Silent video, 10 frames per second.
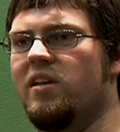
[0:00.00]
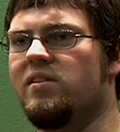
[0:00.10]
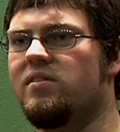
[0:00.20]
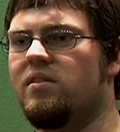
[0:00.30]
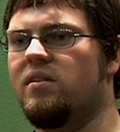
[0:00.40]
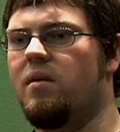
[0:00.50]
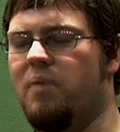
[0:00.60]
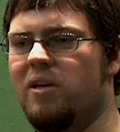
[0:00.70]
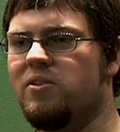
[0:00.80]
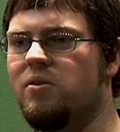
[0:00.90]
is a
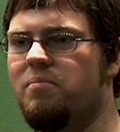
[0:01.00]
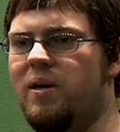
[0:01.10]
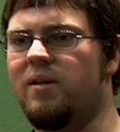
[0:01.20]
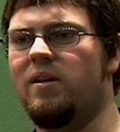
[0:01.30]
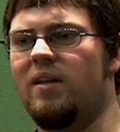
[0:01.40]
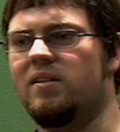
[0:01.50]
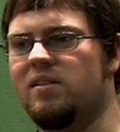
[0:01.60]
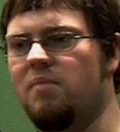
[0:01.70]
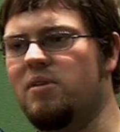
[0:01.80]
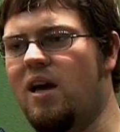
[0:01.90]
puzzle, but at the
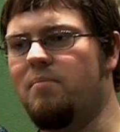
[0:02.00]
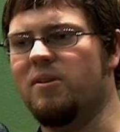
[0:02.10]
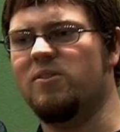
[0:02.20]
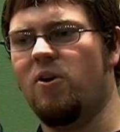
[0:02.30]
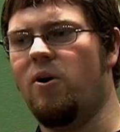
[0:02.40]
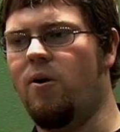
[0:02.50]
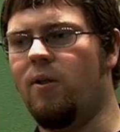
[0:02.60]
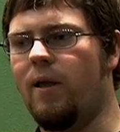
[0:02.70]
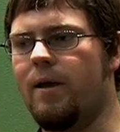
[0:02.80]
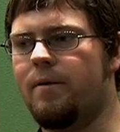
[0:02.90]
same time, it's
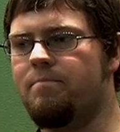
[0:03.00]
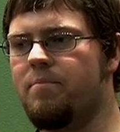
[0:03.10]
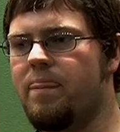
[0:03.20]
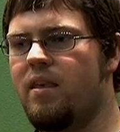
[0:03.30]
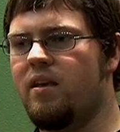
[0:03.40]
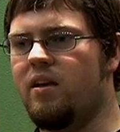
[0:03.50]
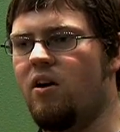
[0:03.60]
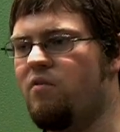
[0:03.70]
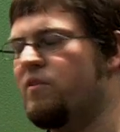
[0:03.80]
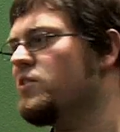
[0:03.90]
all like,
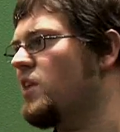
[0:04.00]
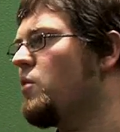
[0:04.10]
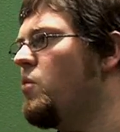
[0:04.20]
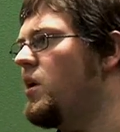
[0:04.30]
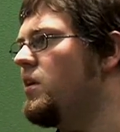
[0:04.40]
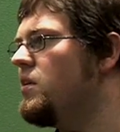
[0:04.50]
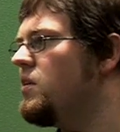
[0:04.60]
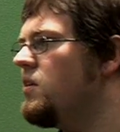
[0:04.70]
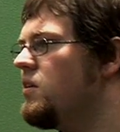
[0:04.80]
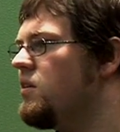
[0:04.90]
it all feels like one
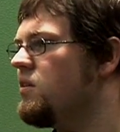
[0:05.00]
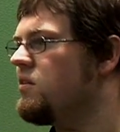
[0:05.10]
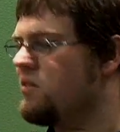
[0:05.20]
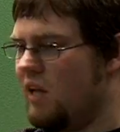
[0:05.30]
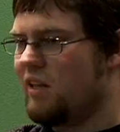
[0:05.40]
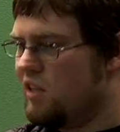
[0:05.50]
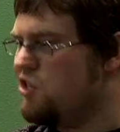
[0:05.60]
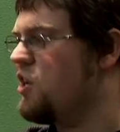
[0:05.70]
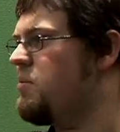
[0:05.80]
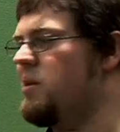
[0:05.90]
like
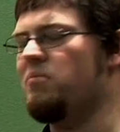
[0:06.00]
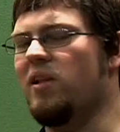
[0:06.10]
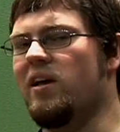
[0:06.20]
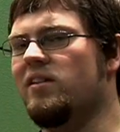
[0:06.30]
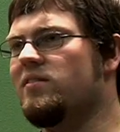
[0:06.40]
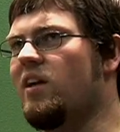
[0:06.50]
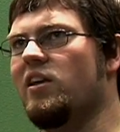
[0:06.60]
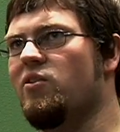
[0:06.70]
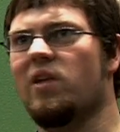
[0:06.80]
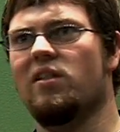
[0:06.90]
legitimate place.
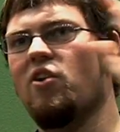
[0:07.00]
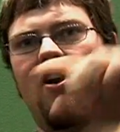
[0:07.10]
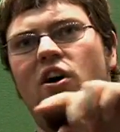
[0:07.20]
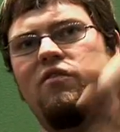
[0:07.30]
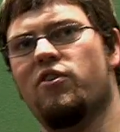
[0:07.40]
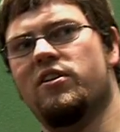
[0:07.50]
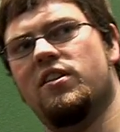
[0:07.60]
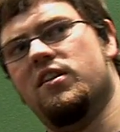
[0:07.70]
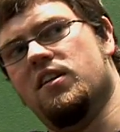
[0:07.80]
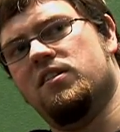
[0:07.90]
Like, you can look over
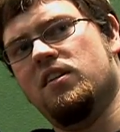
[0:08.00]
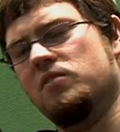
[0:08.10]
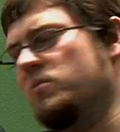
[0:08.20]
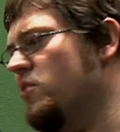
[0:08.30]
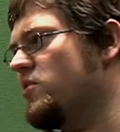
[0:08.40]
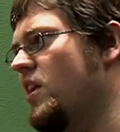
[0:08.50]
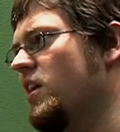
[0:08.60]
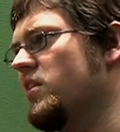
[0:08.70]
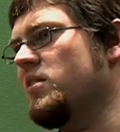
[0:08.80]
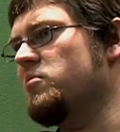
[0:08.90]
into the distance when you're
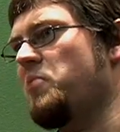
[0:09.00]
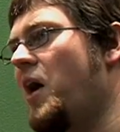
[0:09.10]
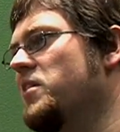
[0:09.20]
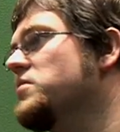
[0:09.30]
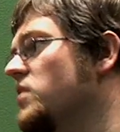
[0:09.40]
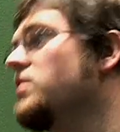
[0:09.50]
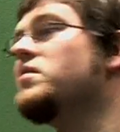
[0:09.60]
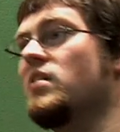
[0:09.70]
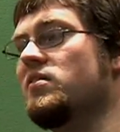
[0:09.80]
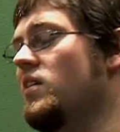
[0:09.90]
standing in some spot and see
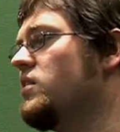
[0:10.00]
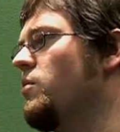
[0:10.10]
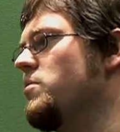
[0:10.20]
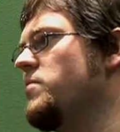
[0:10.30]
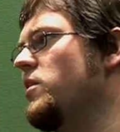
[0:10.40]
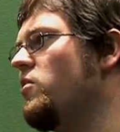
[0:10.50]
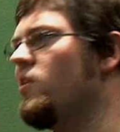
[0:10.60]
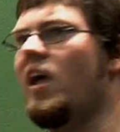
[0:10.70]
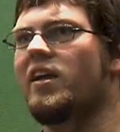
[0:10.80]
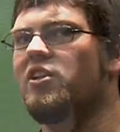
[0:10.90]
things like the windmill
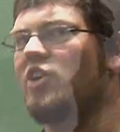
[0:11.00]
or like a